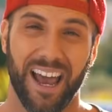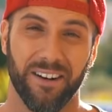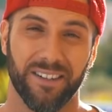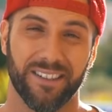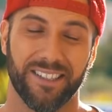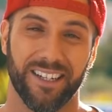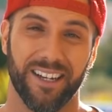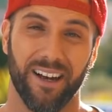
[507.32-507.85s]

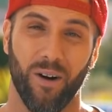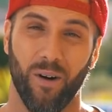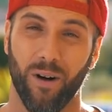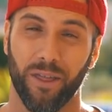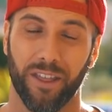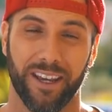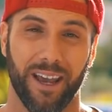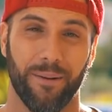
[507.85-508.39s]
and
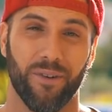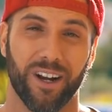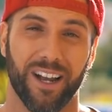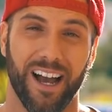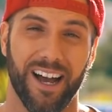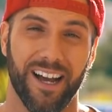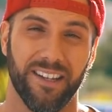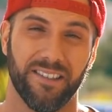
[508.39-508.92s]
all the camera
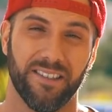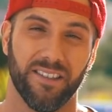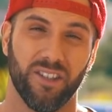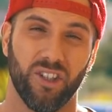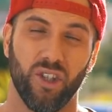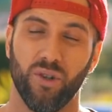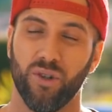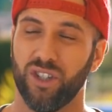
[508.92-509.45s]
guys
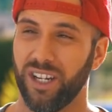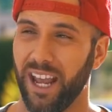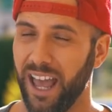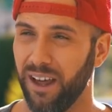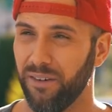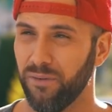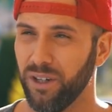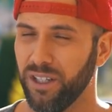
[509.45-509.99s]
used
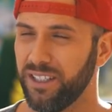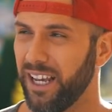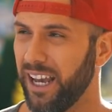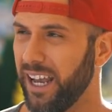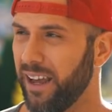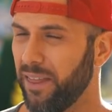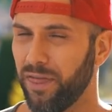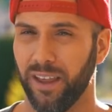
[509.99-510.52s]
every
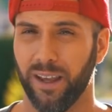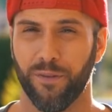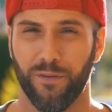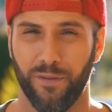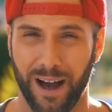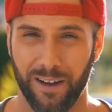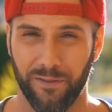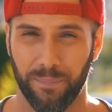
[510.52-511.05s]
day I think
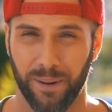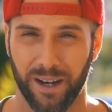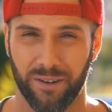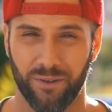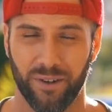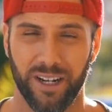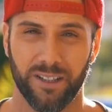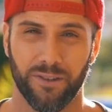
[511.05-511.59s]
5
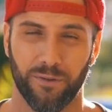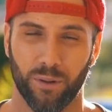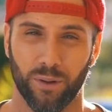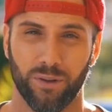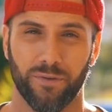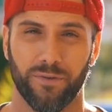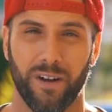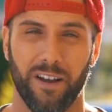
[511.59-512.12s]
batteries, 4
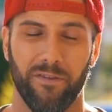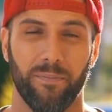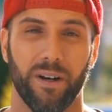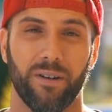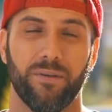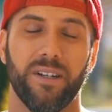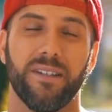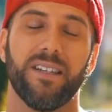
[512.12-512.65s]
to 5
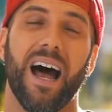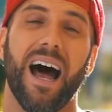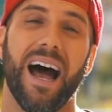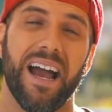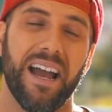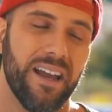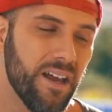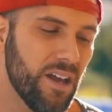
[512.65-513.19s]
batteries.
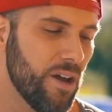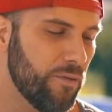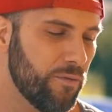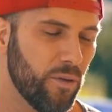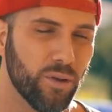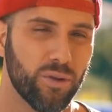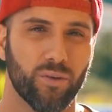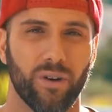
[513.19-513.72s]
I
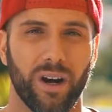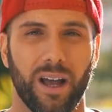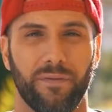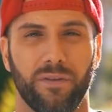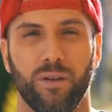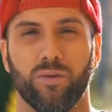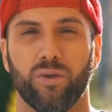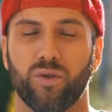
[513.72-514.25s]

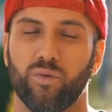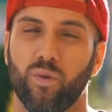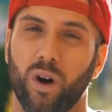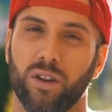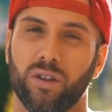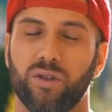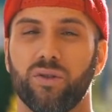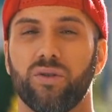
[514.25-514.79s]
photographed and used
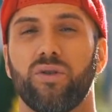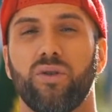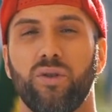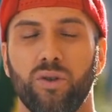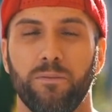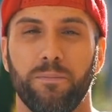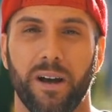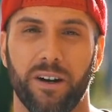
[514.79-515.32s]
1 to
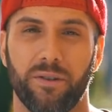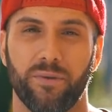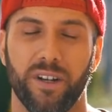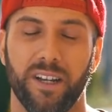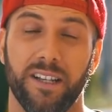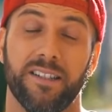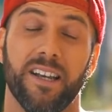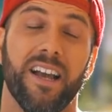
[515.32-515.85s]
2
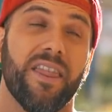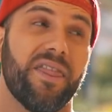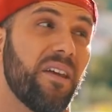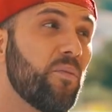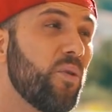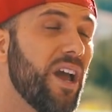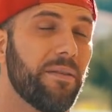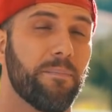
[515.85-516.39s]
batteries.
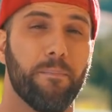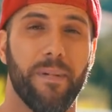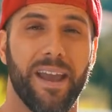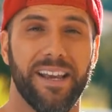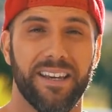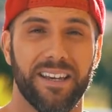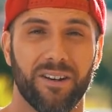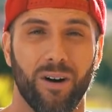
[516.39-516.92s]
Then we had
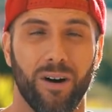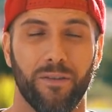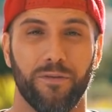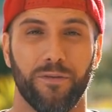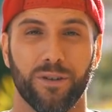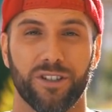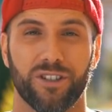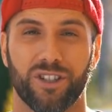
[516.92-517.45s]
making of
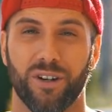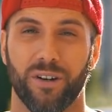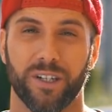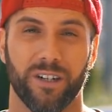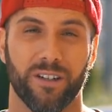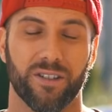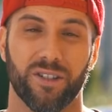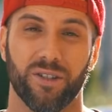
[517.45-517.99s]
footage
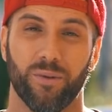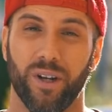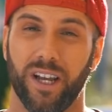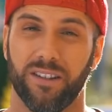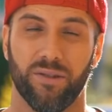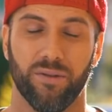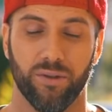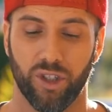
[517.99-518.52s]
going on, so we
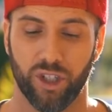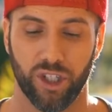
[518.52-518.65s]
had to